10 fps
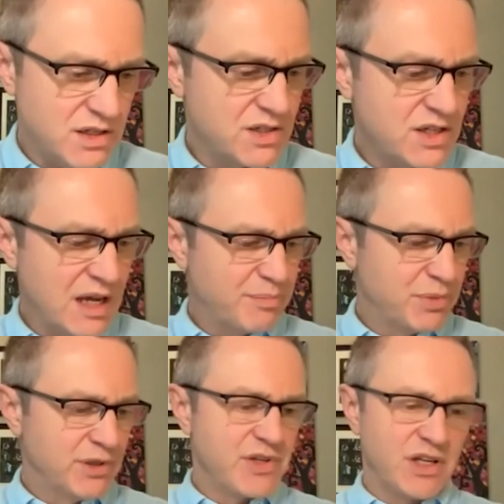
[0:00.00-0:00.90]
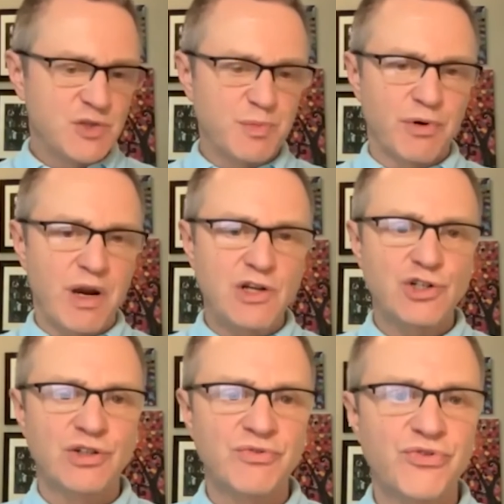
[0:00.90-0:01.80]
examples, and
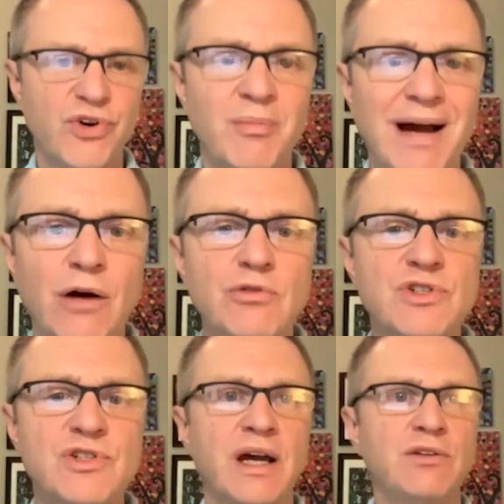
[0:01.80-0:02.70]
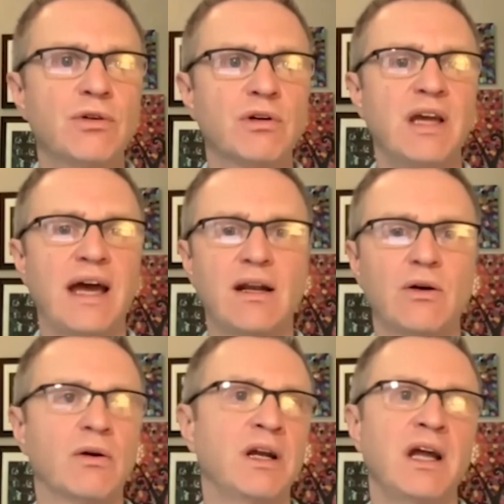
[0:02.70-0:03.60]
inspiration from outside your
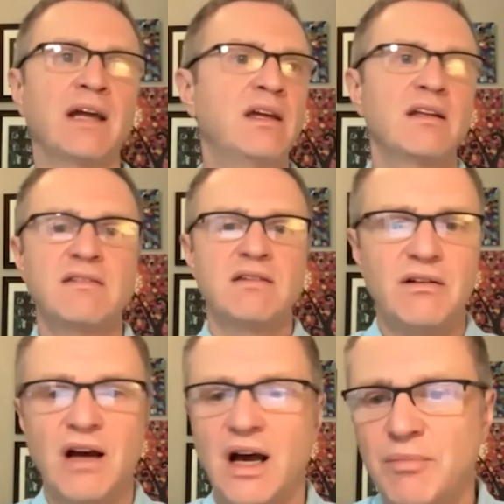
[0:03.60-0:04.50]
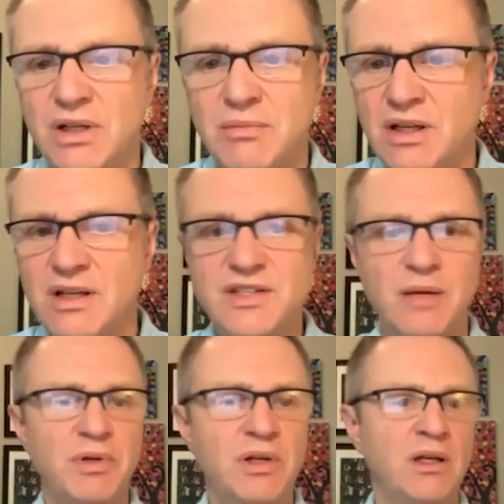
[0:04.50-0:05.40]
category. I can't tell you how many meetings
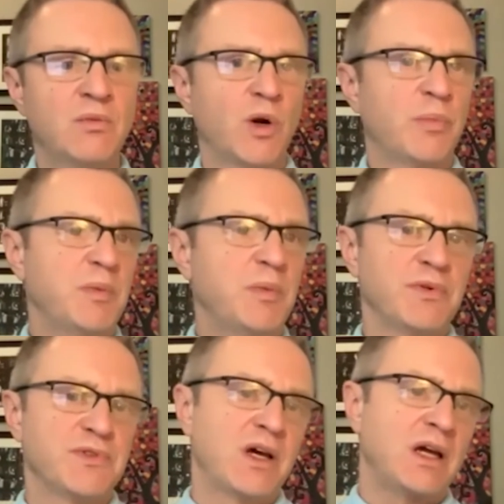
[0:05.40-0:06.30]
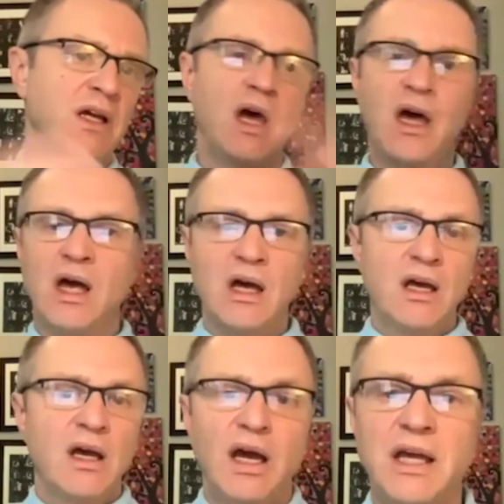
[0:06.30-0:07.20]
I've been in where people say,
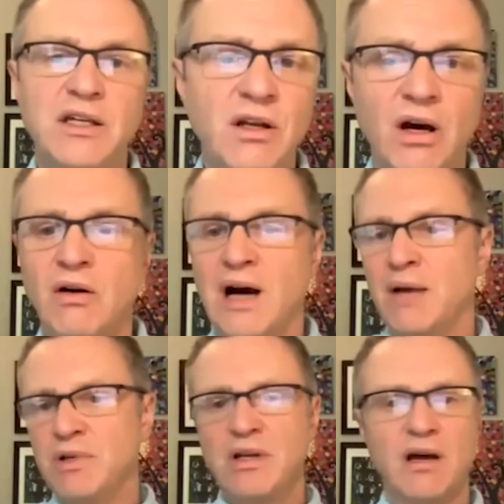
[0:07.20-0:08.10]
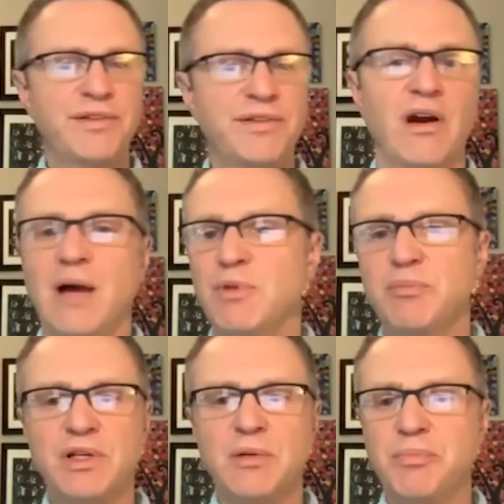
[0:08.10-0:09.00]
hey, you know, I'm in healthcare, I'm in
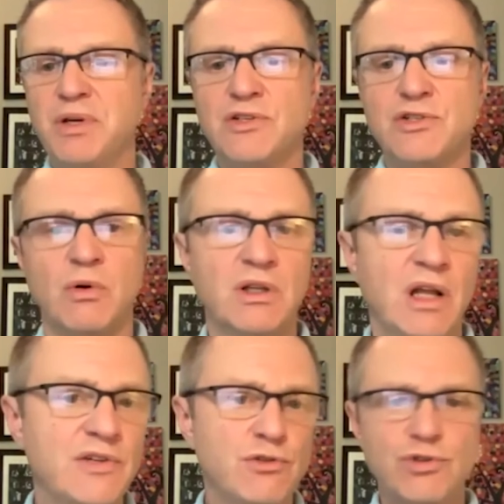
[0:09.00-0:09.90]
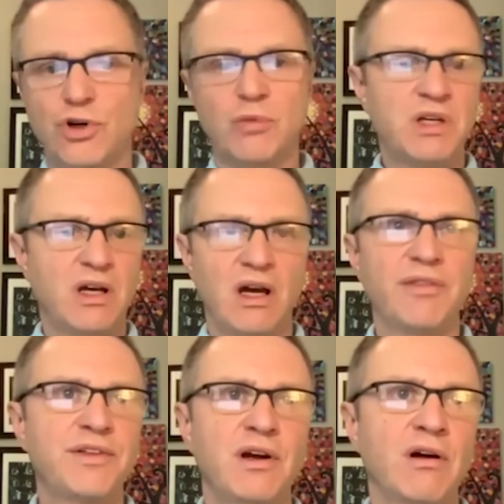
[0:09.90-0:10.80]
B2B, so unless you show me a
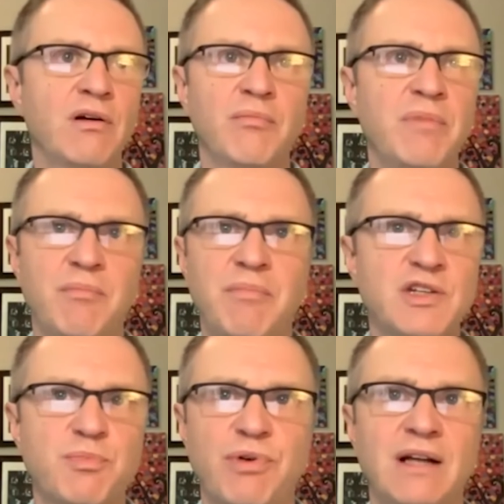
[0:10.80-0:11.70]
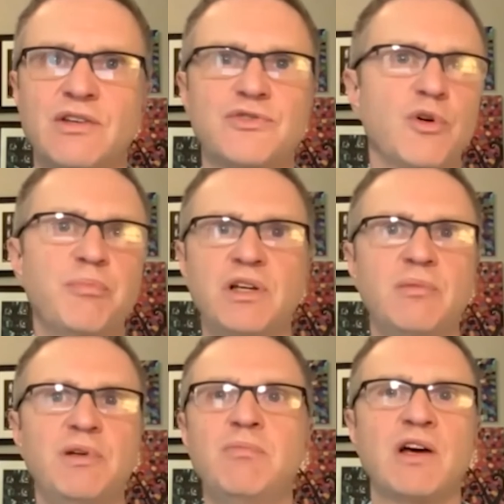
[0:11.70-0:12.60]
healthcare best practice or a
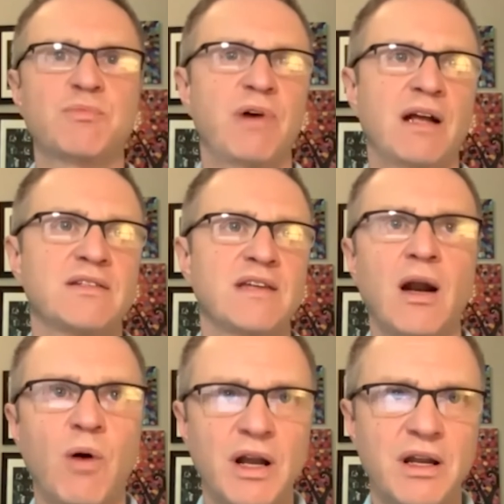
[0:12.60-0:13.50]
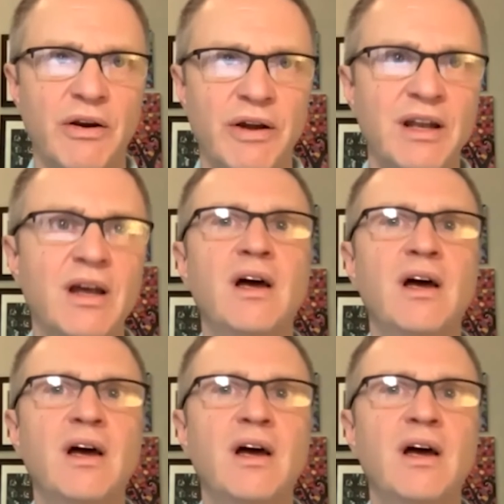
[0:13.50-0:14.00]
B2B best practice, I don't want to hear it.